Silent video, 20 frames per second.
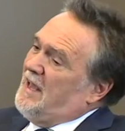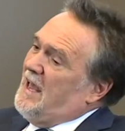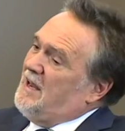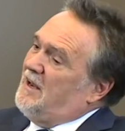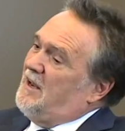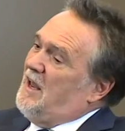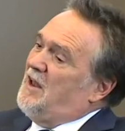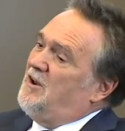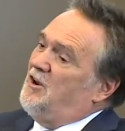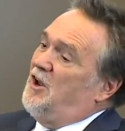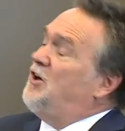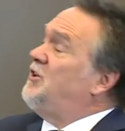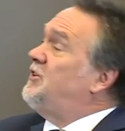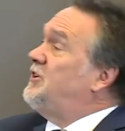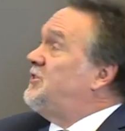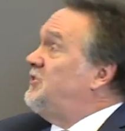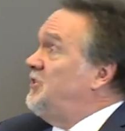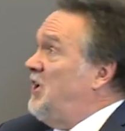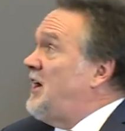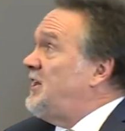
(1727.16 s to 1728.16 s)
And
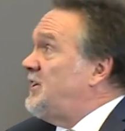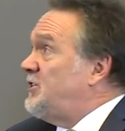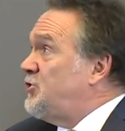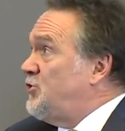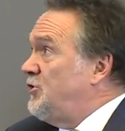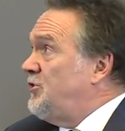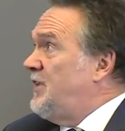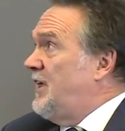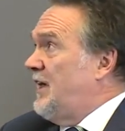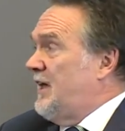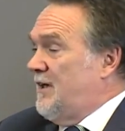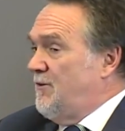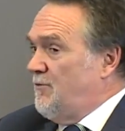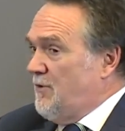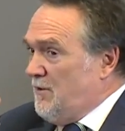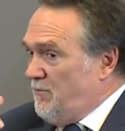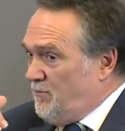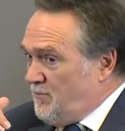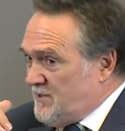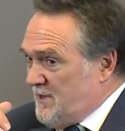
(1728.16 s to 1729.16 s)
neither should they.
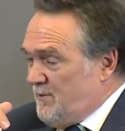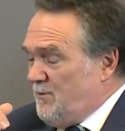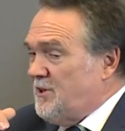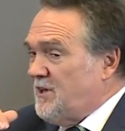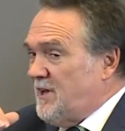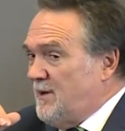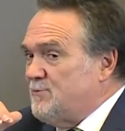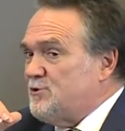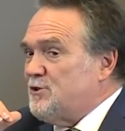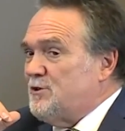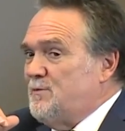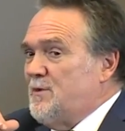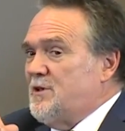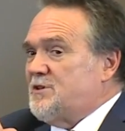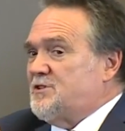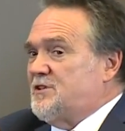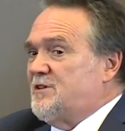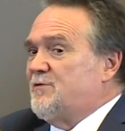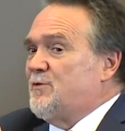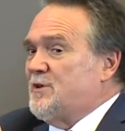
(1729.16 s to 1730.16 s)
If someone comes with a
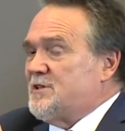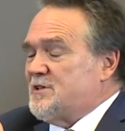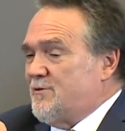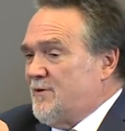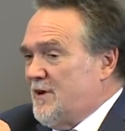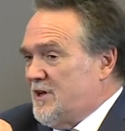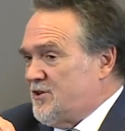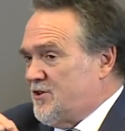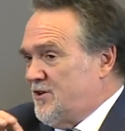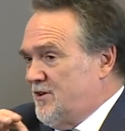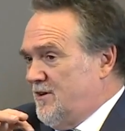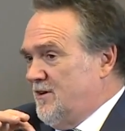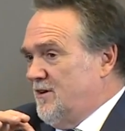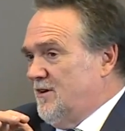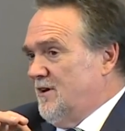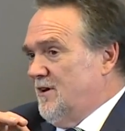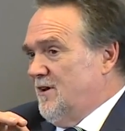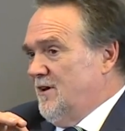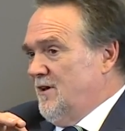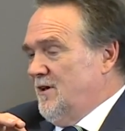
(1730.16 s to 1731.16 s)
message of resurrection,
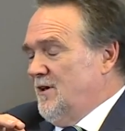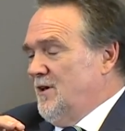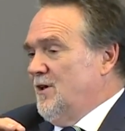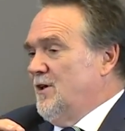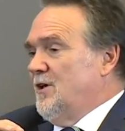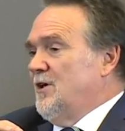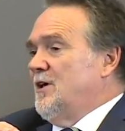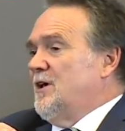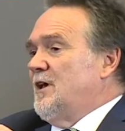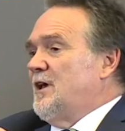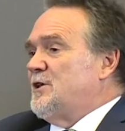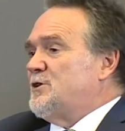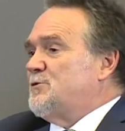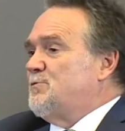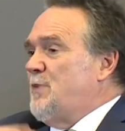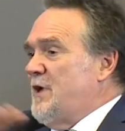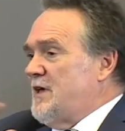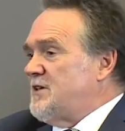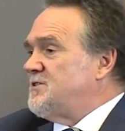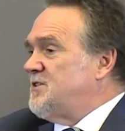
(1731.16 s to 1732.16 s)
it's
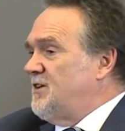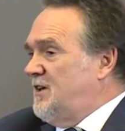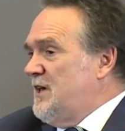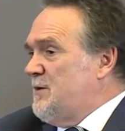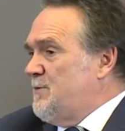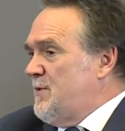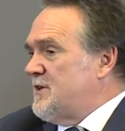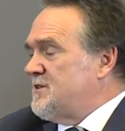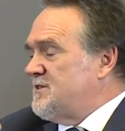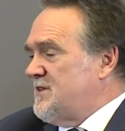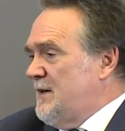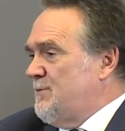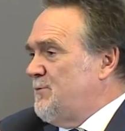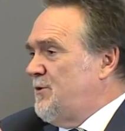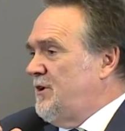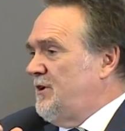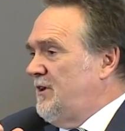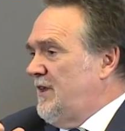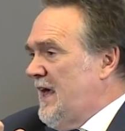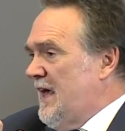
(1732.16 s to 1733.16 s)
best to keep our
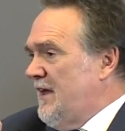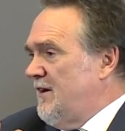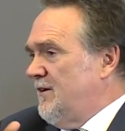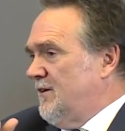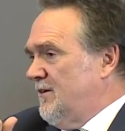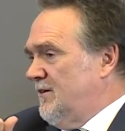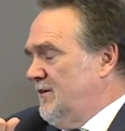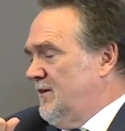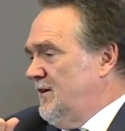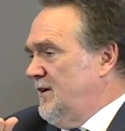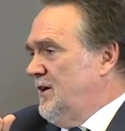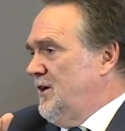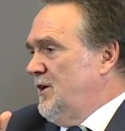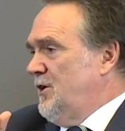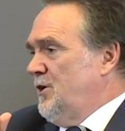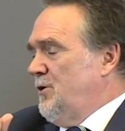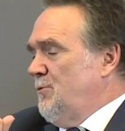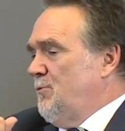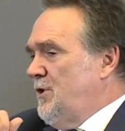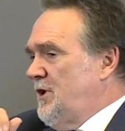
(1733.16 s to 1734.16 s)
sceptical hat on.
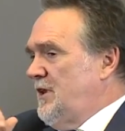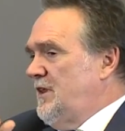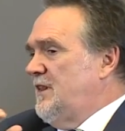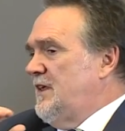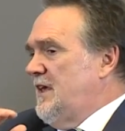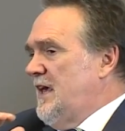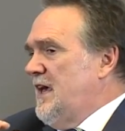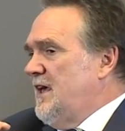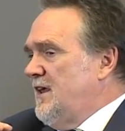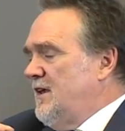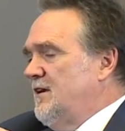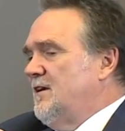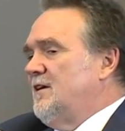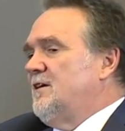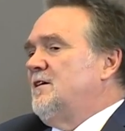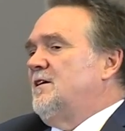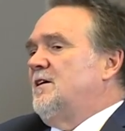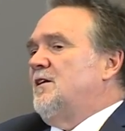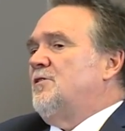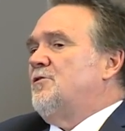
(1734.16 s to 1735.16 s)
But in the
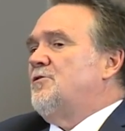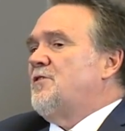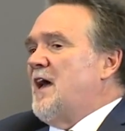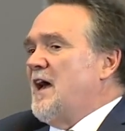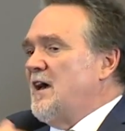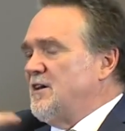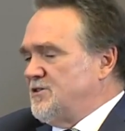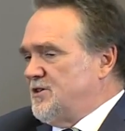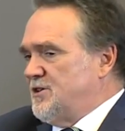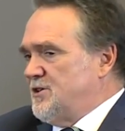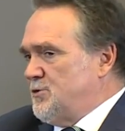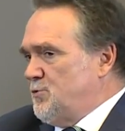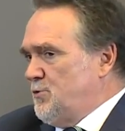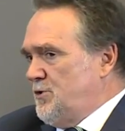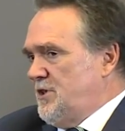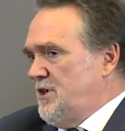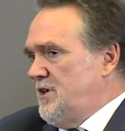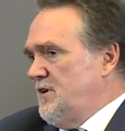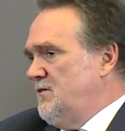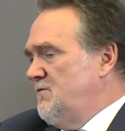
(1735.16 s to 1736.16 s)
end, thousands,
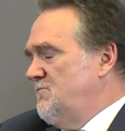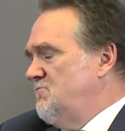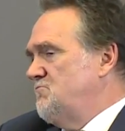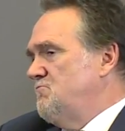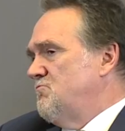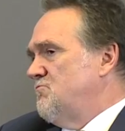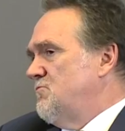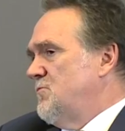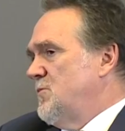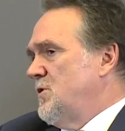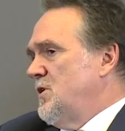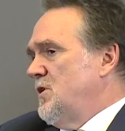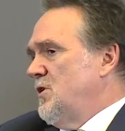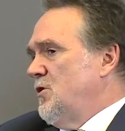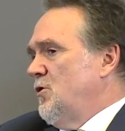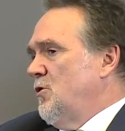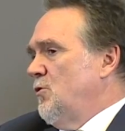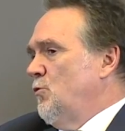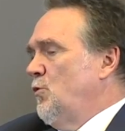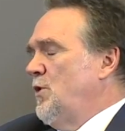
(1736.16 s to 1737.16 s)
within
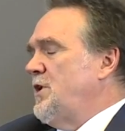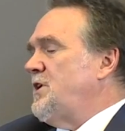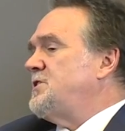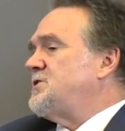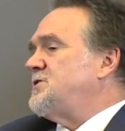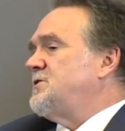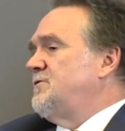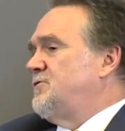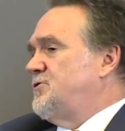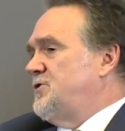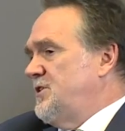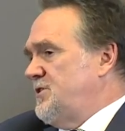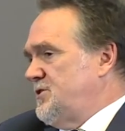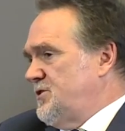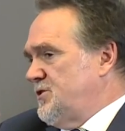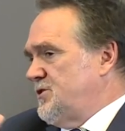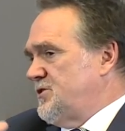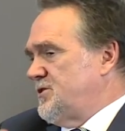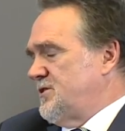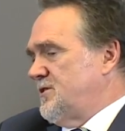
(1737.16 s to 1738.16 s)
weeks of
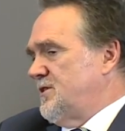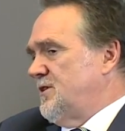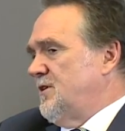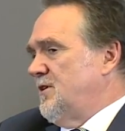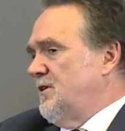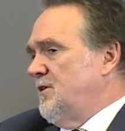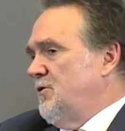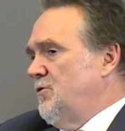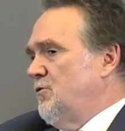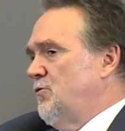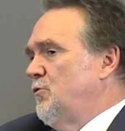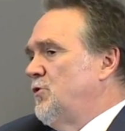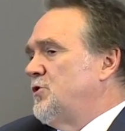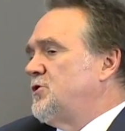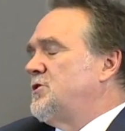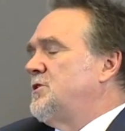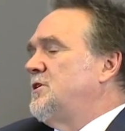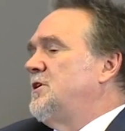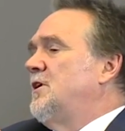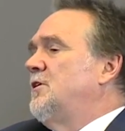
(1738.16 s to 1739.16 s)
Jesus,
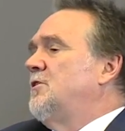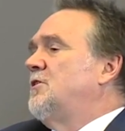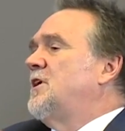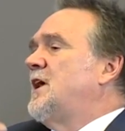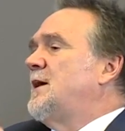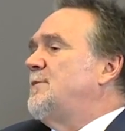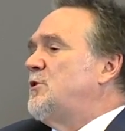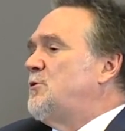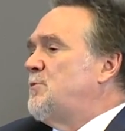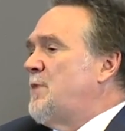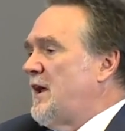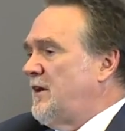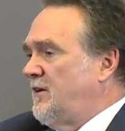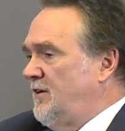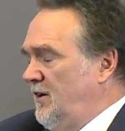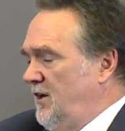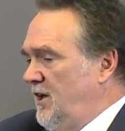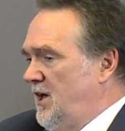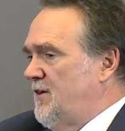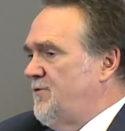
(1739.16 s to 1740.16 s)
you know, coming back
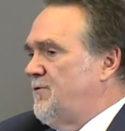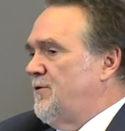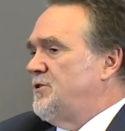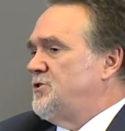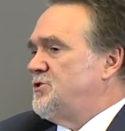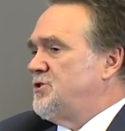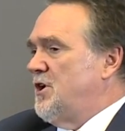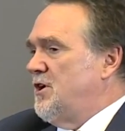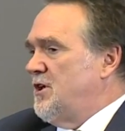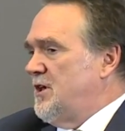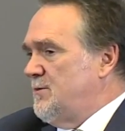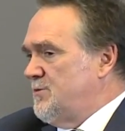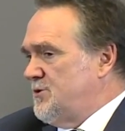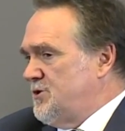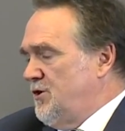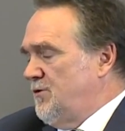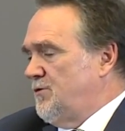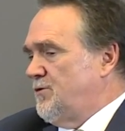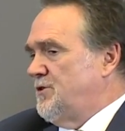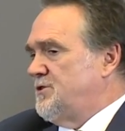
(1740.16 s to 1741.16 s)
to life and showing
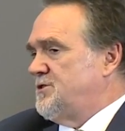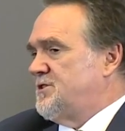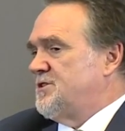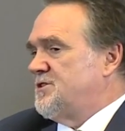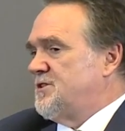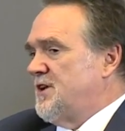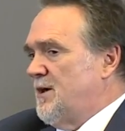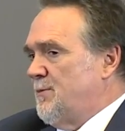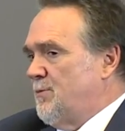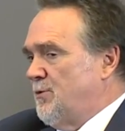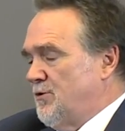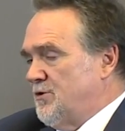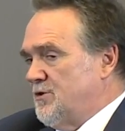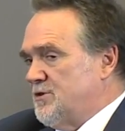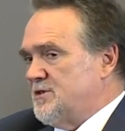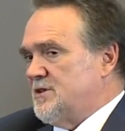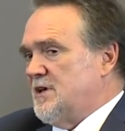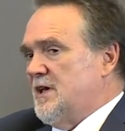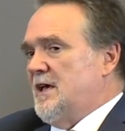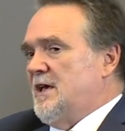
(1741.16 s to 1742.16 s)
himself to his
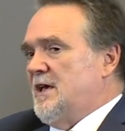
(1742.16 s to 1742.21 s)
disciples,